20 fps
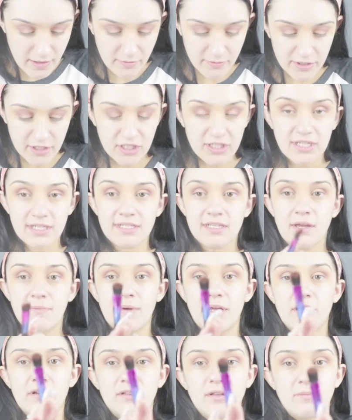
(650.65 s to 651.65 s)
which it does come
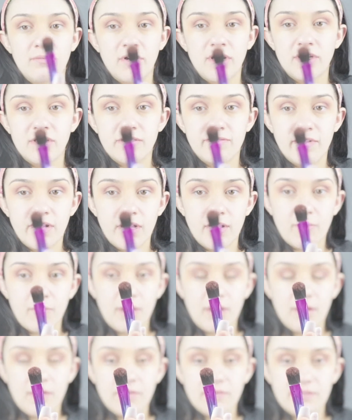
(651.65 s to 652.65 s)
out on the brush very
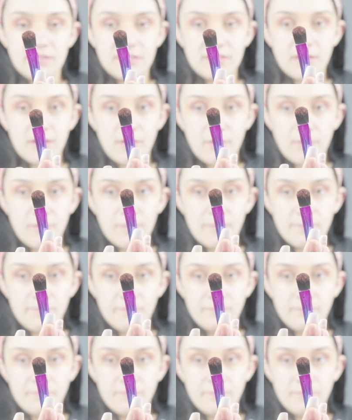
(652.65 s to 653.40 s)
well, so